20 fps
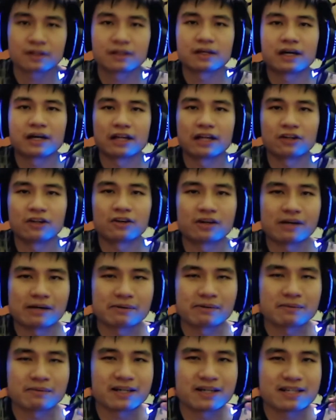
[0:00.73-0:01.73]
Hello
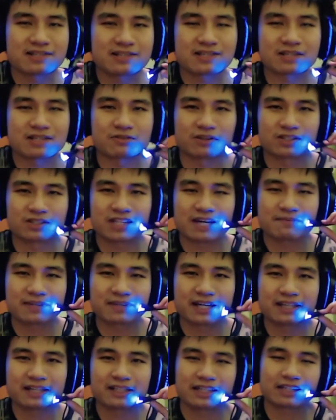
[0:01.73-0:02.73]
everybody, it's your time
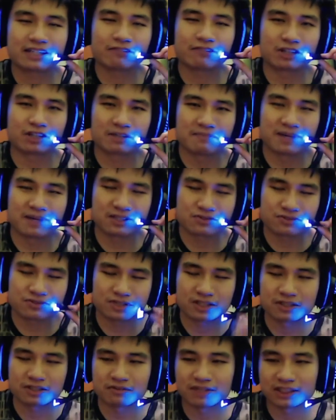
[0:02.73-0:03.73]
again here. Welcome back to
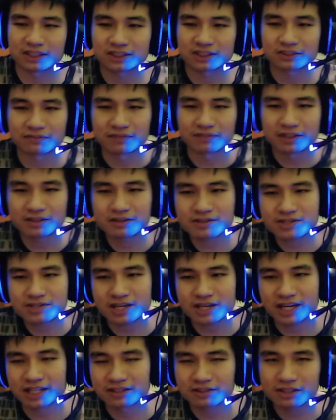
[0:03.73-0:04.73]
another reaction videos,
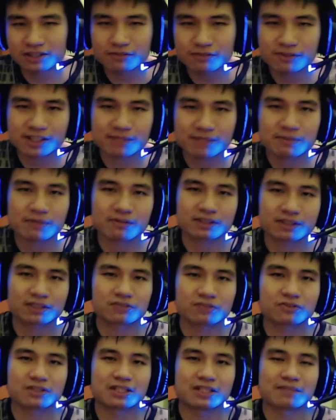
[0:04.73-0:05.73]
and today we're going to be
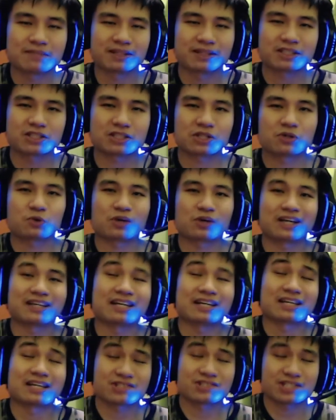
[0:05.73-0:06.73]
reacting to the Maty Recret
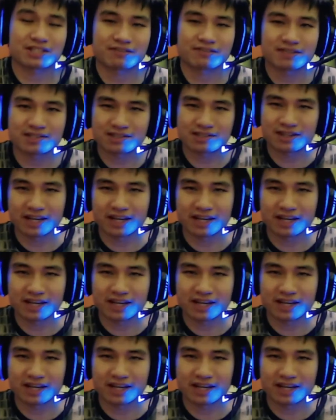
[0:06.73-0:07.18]
Dare series.